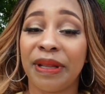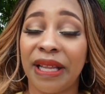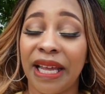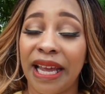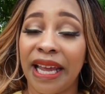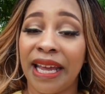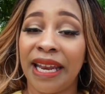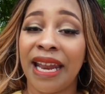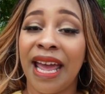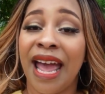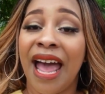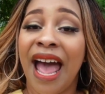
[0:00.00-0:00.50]

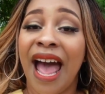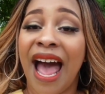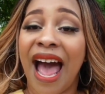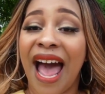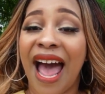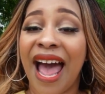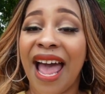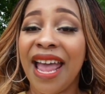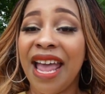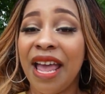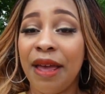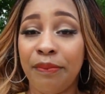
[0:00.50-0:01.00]
plan,
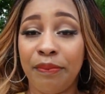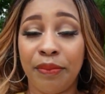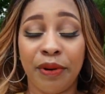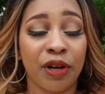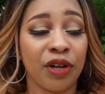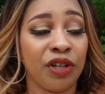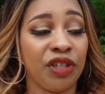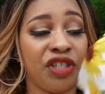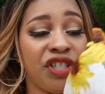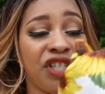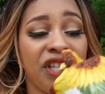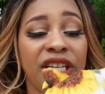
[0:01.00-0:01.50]
I had
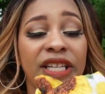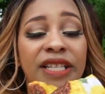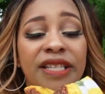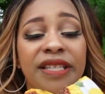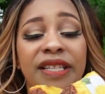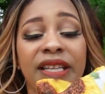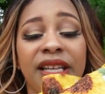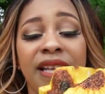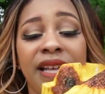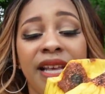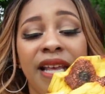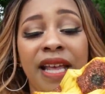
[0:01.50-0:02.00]

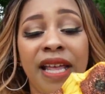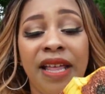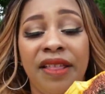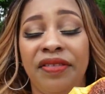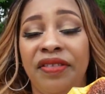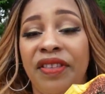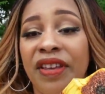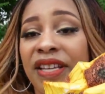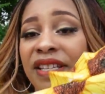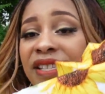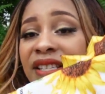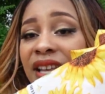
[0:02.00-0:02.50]
purchased
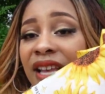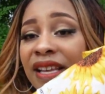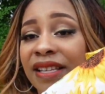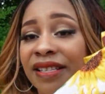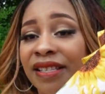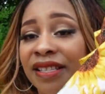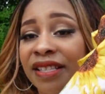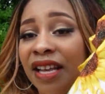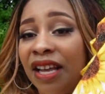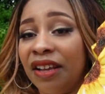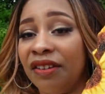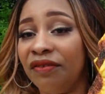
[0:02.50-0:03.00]
this
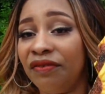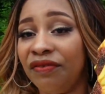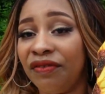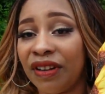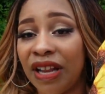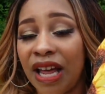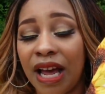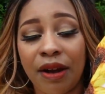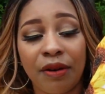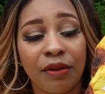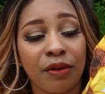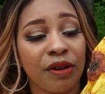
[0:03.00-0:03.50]

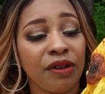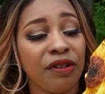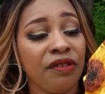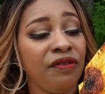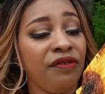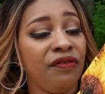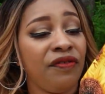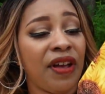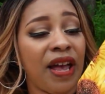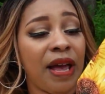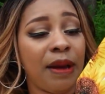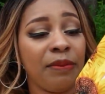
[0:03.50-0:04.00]
sunflower
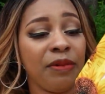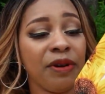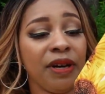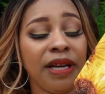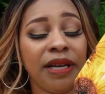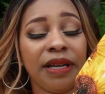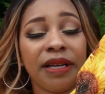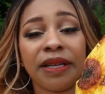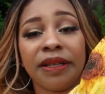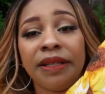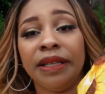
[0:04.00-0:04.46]
fabric